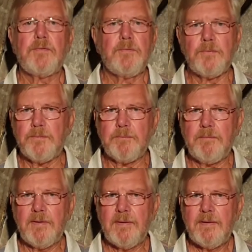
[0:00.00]

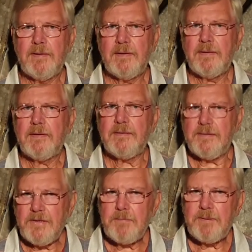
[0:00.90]
room
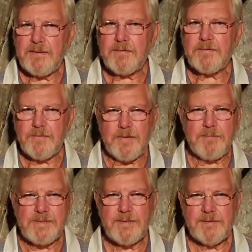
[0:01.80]
deep in the
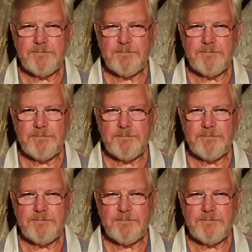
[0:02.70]
crypt,